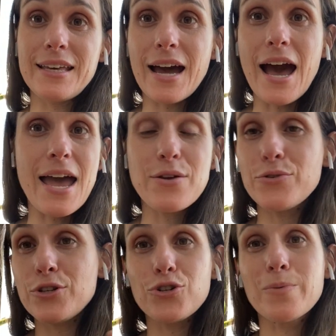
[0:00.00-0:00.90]
Like, I
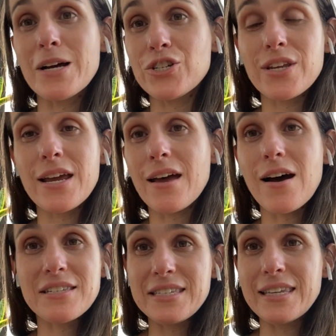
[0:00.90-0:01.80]
use it so much that I
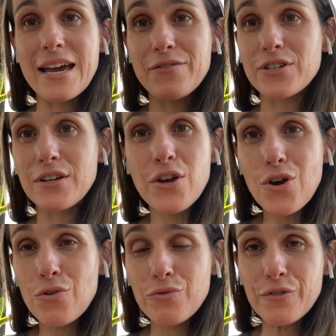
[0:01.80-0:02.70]
constantly have to
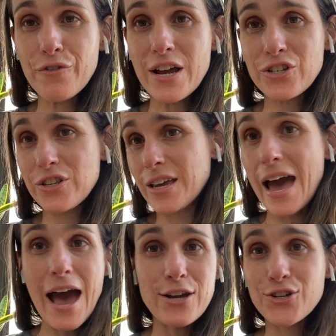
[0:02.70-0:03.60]
refresh the
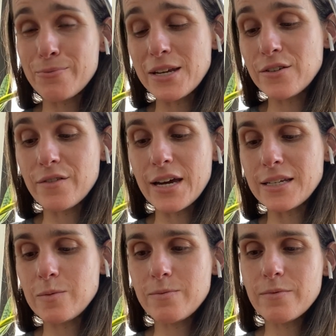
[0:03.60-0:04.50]
cache on my
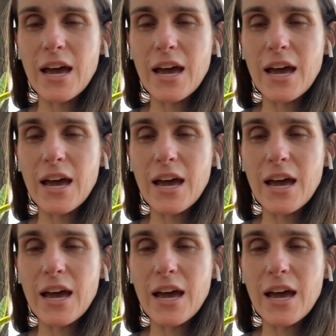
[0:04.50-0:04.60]
device.